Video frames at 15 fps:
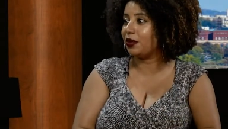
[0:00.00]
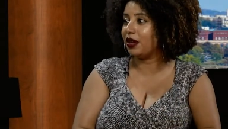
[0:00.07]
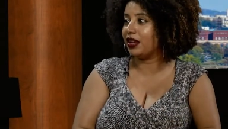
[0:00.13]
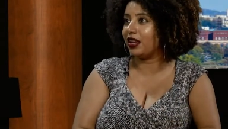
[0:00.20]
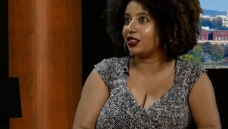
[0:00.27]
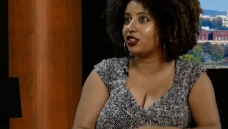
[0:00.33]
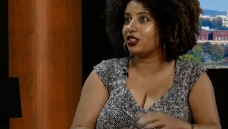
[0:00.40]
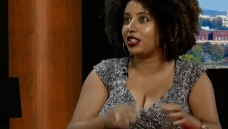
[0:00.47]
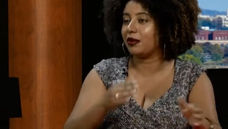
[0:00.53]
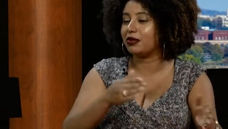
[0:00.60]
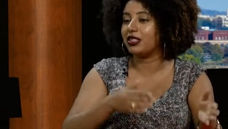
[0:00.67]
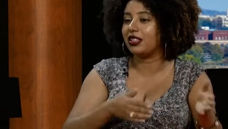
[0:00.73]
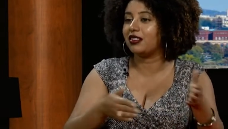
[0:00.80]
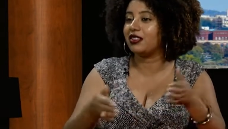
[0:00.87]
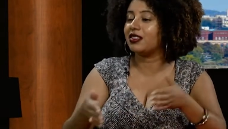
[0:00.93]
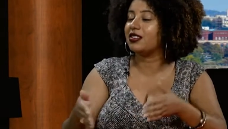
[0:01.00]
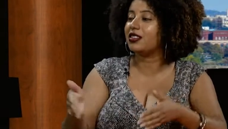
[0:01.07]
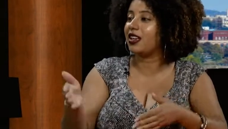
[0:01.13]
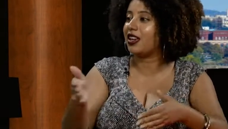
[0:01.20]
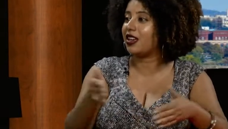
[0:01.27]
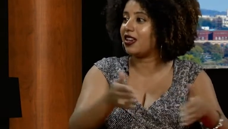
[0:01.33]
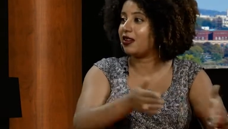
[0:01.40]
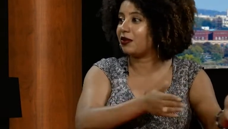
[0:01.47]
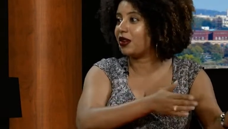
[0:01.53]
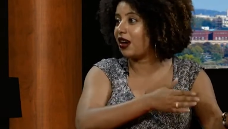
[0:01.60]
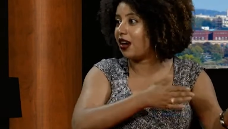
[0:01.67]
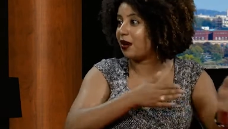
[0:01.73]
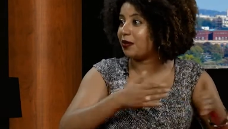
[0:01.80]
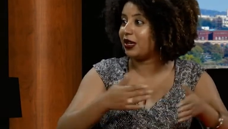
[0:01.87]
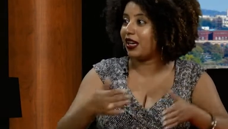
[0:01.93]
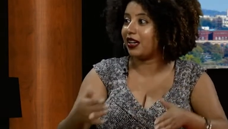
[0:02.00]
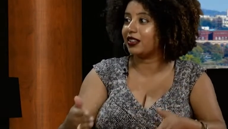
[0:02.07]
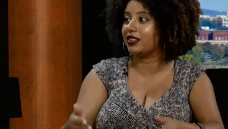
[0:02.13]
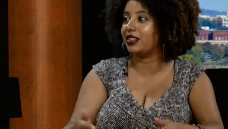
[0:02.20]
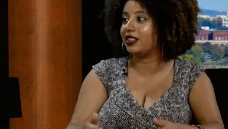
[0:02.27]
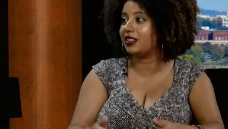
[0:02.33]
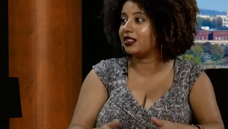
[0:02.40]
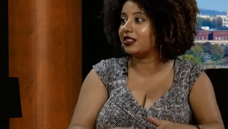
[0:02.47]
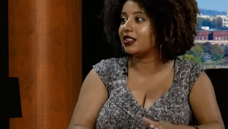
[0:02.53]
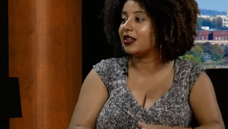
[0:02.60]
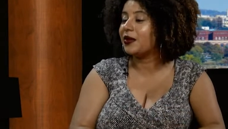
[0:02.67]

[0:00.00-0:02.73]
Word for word: And I just kept seeing the same commonalities.